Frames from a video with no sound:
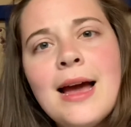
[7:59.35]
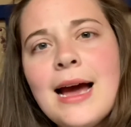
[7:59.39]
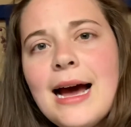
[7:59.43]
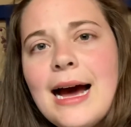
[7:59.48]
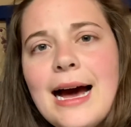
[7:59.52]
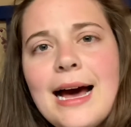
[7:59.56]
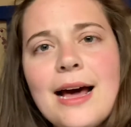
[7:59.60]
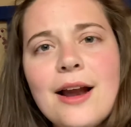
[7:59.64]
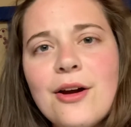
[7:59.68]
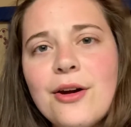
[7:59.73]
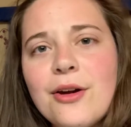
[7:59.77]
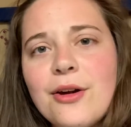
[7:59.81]

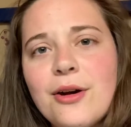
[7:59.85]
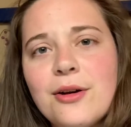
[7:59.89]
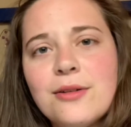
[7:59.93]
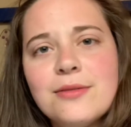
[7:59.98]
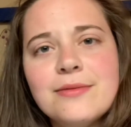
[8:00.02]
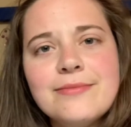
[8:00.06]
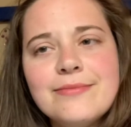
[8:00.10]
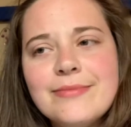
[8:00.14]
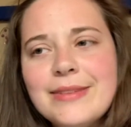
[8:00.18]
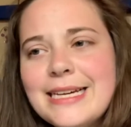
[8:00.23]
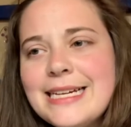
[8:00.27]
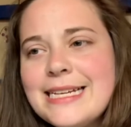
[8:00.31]
I don't know.
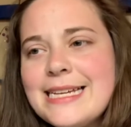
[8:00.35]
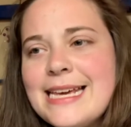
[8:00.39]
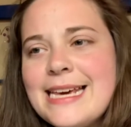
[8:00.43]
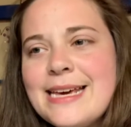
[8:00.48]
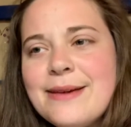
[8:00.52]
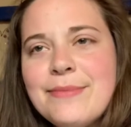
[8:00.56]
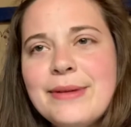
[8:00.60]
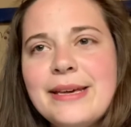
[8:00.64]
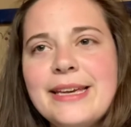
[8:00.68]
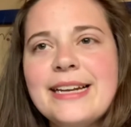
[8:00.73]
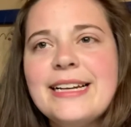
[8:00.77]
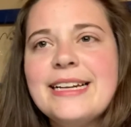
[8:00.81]
It
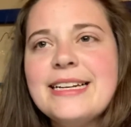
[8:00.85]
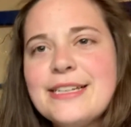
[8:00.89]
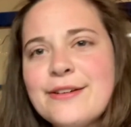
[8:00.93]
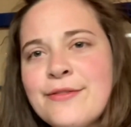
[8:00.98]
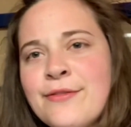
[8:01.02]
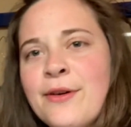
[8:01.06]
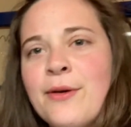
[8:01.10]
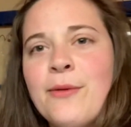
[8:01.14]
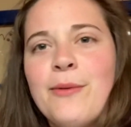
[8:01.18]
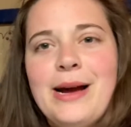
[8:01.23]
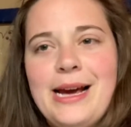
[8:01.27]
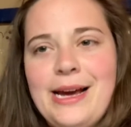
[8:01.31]
hit me in a
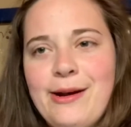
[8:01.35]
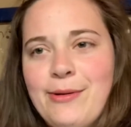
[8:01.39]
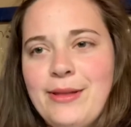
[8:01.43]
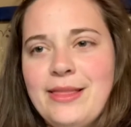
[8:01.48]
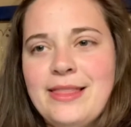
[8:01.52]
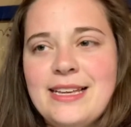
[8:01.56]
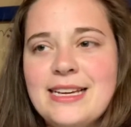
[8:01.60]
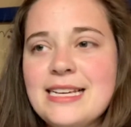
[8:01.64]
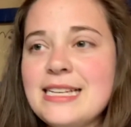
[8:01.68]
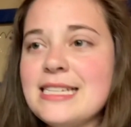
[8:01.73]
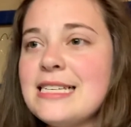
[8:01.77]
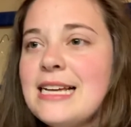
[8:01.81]
different way with
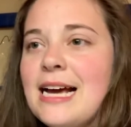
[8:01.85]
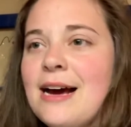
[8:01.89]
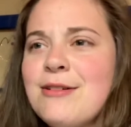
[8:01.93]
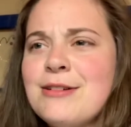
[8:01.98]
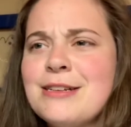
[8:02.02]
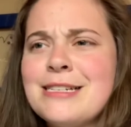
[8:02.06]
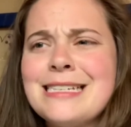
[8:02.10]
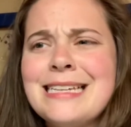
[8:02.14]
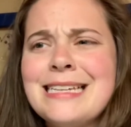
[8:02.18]
this. I was